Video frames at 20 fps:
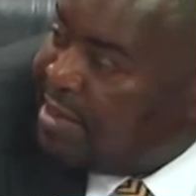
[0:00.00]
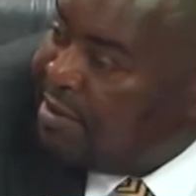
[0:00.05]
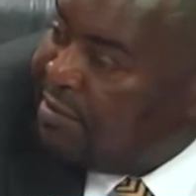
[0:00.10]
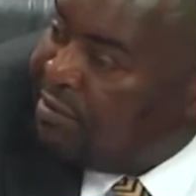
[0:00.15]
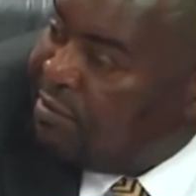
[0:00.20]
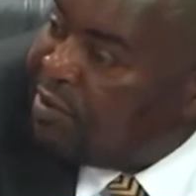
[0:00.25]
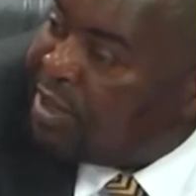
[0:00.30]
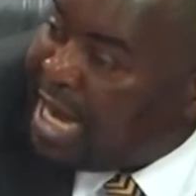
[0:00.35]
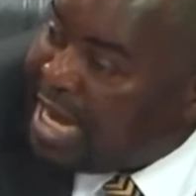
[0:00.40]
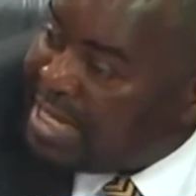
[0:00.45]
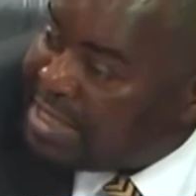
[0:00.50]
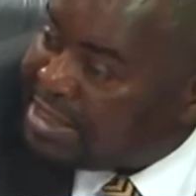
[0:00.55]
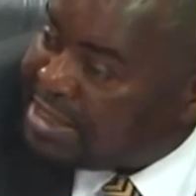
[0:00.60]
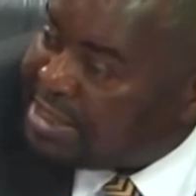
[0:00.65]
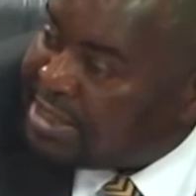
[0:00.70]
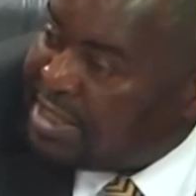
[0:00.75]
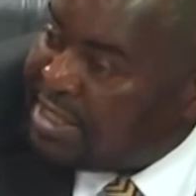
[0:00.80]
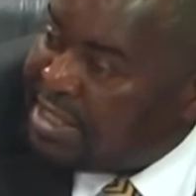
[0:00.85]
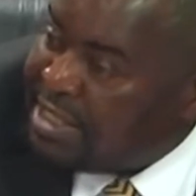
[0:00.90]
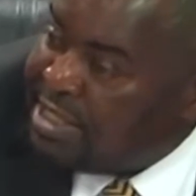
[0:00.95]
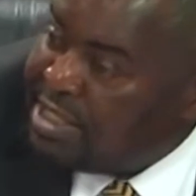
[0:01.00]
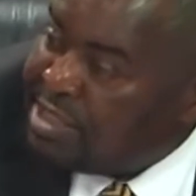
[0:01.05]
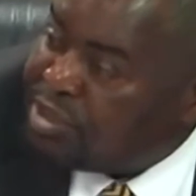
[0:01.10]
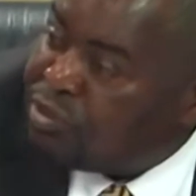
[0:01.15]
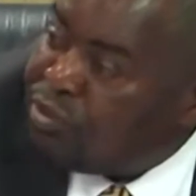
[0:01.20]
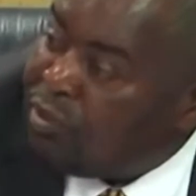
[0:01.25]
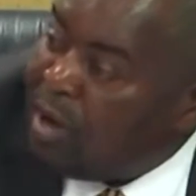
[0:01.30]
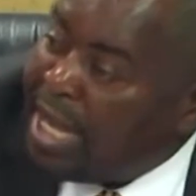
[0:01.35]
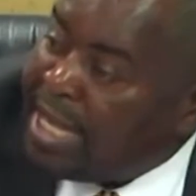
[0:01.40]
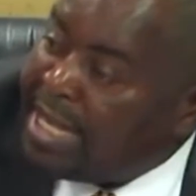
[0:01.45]
For us is
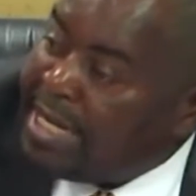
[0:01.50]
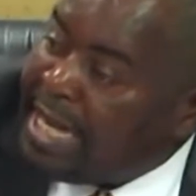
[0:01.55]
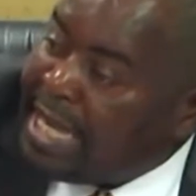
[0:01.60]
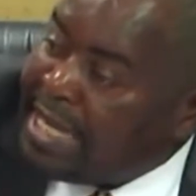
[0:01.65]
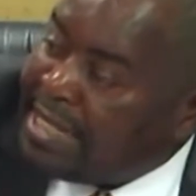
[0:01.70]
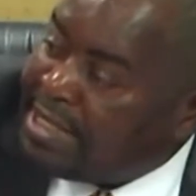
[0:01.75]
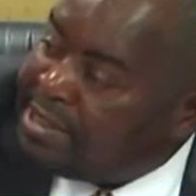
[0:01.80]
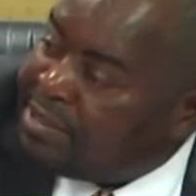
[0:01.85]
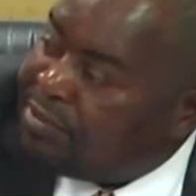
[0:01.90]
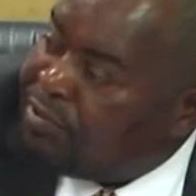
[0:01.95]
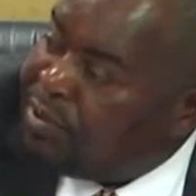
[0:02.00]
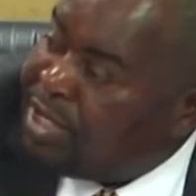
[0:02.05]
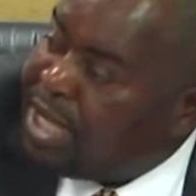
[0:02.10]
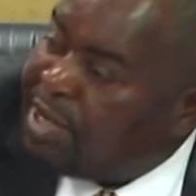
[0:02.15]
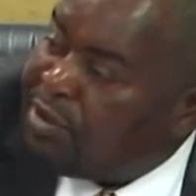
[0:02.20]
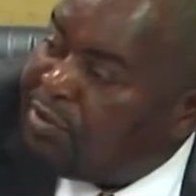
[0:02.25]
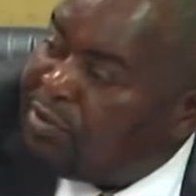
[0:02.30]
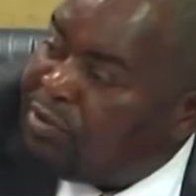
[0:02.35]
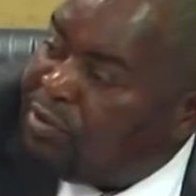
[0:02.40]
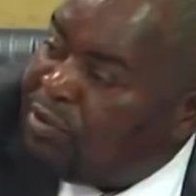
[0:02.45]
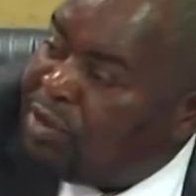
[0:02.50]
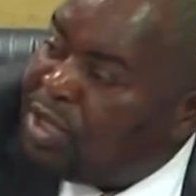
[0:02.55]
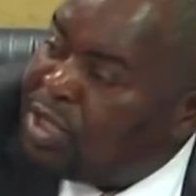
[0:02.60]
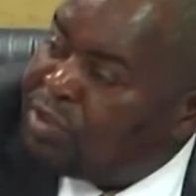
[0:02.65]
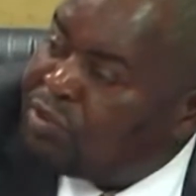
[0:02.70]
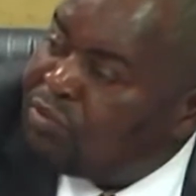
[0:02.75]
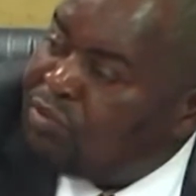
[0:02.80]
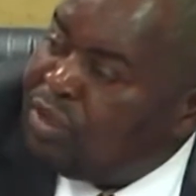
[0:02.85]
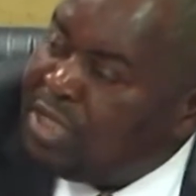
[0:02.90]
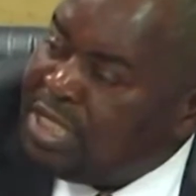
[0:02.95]
to highlight. We are not going
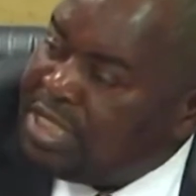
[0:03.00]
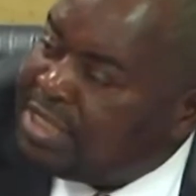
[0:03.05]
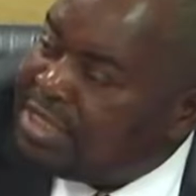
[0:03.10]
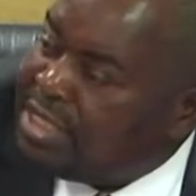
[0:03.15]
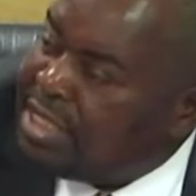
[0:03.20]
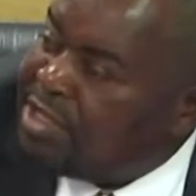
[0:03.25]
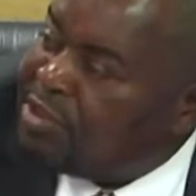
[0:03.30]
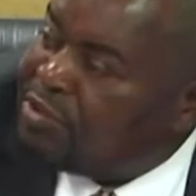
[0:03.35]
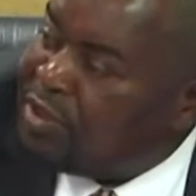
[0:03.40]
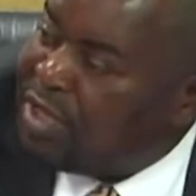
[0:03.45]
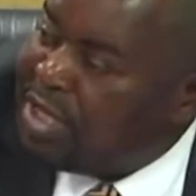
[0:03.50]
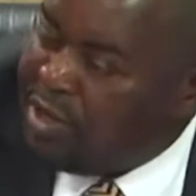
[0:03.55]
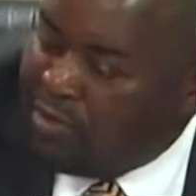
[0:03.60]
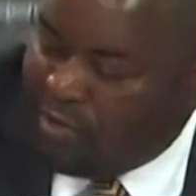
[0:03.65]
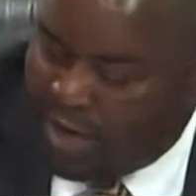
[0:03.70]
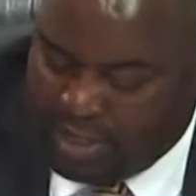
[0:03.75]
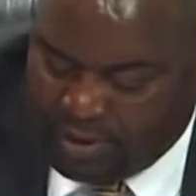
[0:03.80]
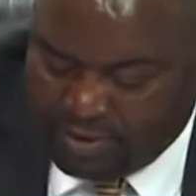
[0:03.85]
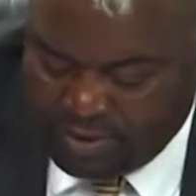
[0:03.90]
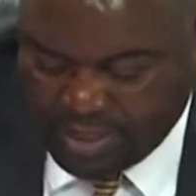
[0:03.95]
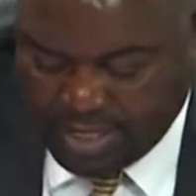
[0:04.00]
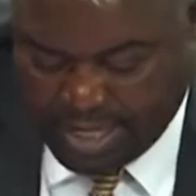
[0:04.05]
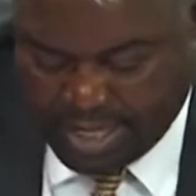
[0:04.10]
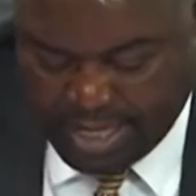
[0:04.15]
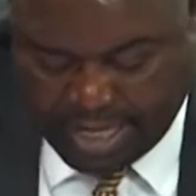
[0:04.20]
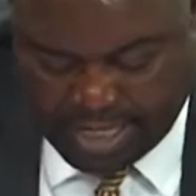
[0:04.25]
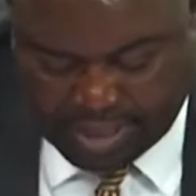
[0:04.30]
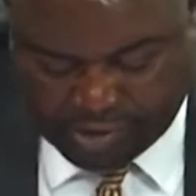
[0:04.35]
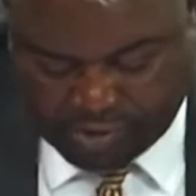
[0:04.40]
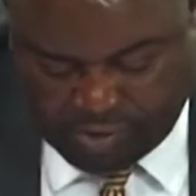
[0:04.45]
to listen to anyone.
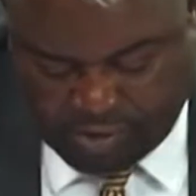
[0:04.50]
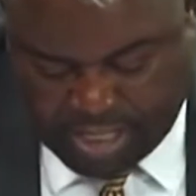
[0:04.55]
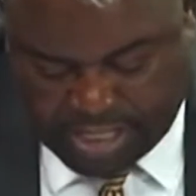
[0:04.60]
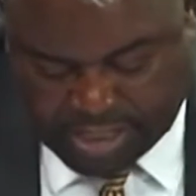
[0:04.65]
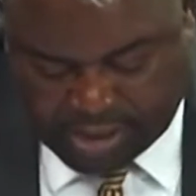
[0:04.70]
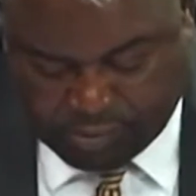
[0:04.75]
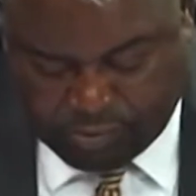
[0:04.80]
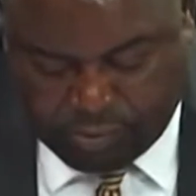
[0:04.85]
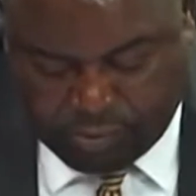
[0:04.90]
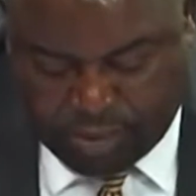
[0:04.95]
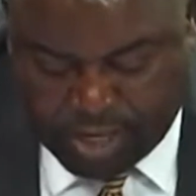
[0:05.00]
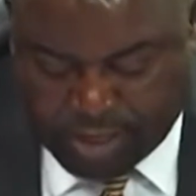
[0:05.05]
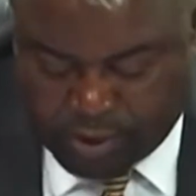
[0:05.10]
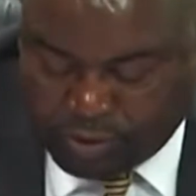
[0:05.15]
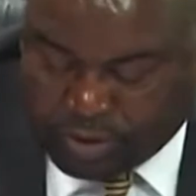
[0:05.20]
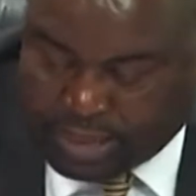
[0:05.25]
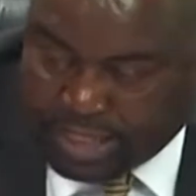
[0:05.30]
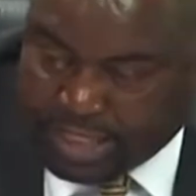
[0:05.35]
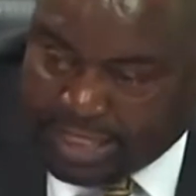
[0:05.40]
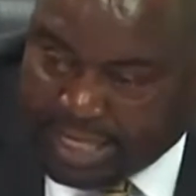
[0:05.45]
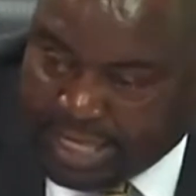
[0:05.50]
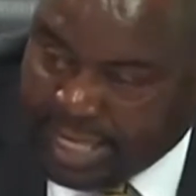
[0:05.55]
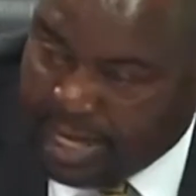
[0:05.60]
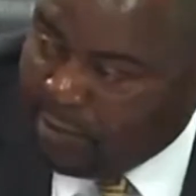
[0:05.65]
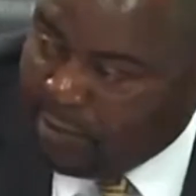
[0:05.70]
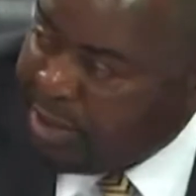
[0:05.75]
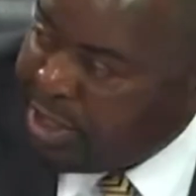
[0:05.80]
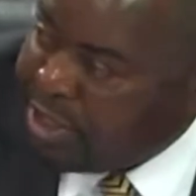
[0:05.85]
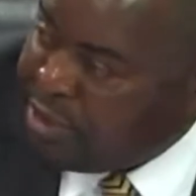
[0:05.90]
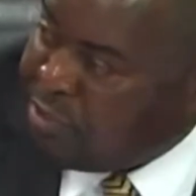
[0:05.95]
As long as we were not there
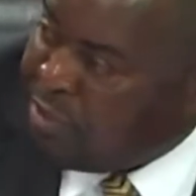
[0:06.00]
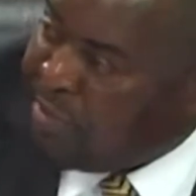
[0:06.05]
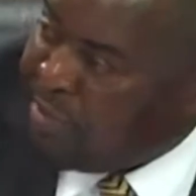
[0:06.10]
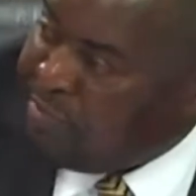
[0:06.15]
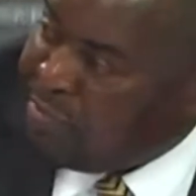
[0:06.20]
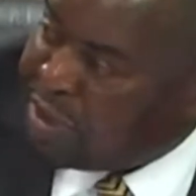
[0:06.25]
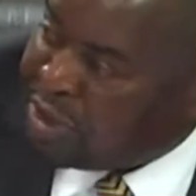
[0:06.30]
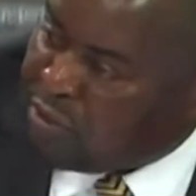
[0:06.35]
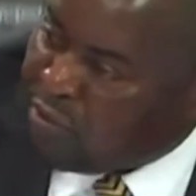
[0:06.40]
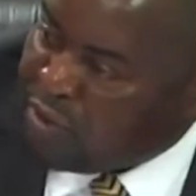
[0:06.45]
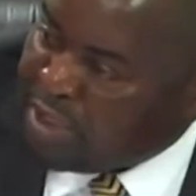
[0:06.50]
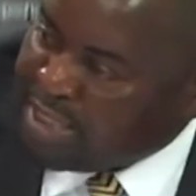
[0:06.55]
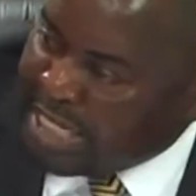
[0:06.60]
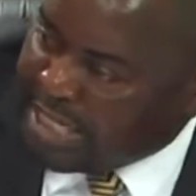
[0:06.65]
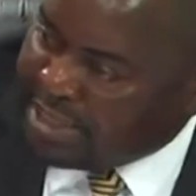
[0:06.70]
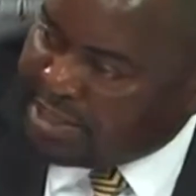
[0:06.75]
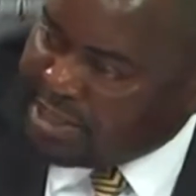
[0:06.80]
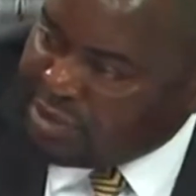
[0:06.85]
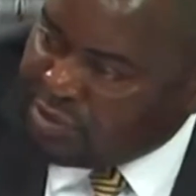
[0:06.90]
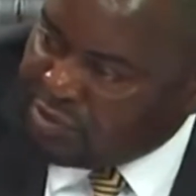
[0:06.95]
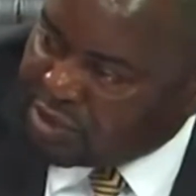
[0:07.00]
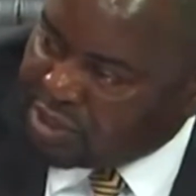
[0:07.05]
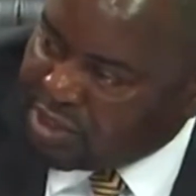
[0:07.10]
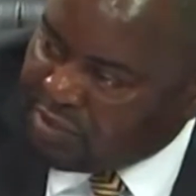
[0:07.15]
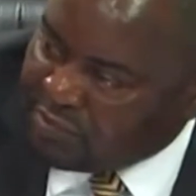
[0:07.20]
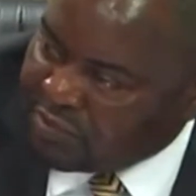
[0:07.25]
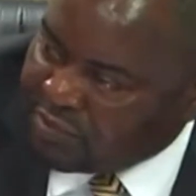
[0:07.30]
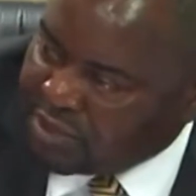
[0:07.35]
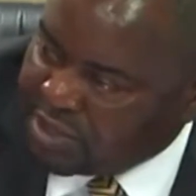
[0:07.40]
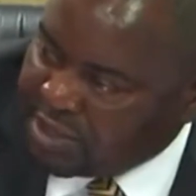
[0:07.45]
when you are misconducting
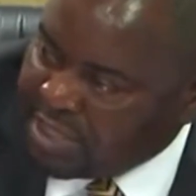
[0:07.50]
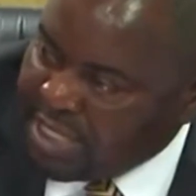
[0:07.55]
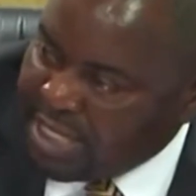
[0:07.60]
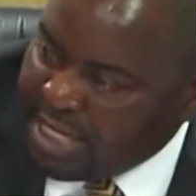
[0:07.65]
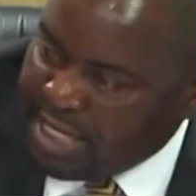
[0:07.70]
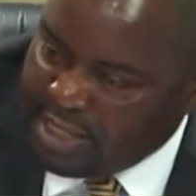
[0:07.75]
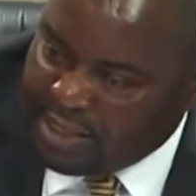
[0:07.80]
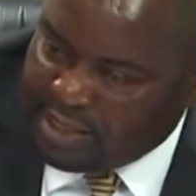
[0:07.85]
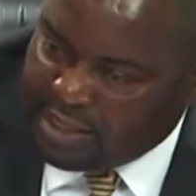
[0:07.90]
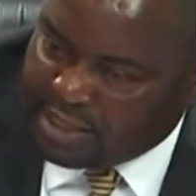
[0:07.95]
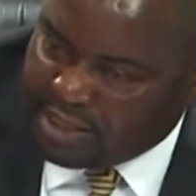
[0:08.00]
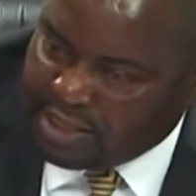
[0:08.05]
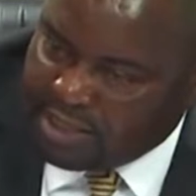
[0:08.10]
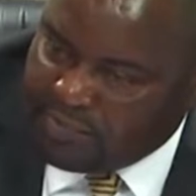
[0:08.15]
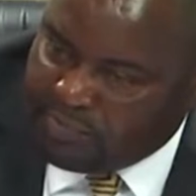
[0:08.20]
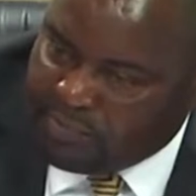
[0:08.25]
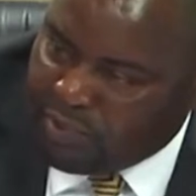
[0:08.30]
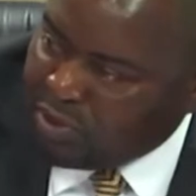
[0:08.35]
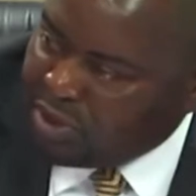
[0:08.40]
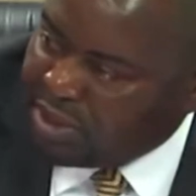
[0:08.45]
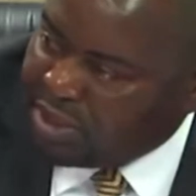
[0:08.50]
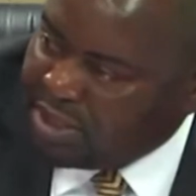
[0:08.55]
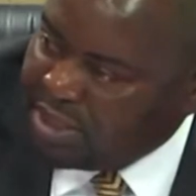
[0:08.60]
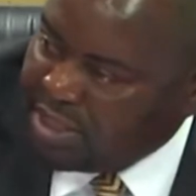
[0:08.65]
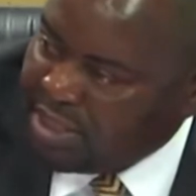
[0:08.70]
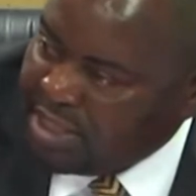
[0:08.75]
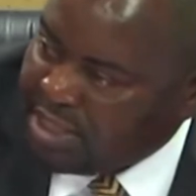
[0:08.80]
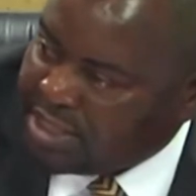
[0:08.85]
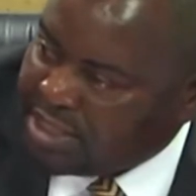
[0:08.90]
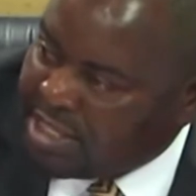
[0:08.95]
yourselves, this report
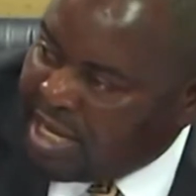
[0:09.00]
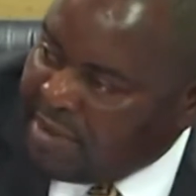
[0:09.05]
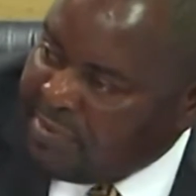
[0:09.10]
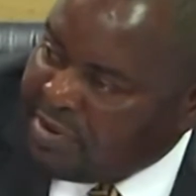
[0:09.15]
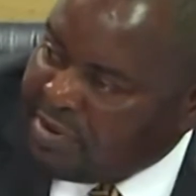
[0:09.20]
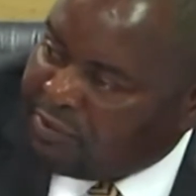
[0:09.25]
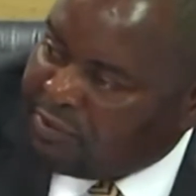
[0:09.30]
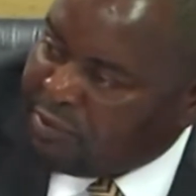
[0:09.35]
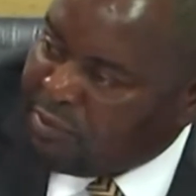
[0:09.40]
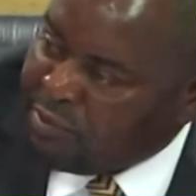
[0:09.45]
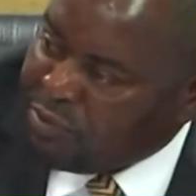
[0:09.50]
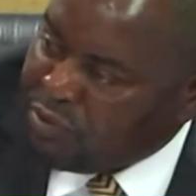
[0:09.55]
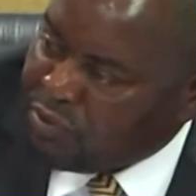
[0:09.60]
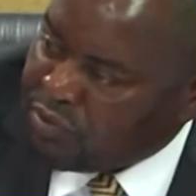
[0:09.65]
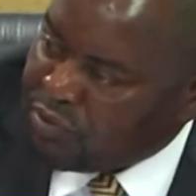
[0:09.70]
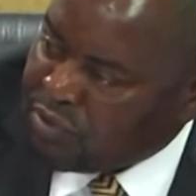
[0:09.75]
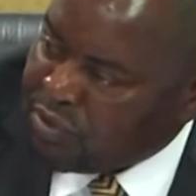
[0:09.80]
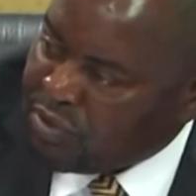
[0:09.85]
is coming from you.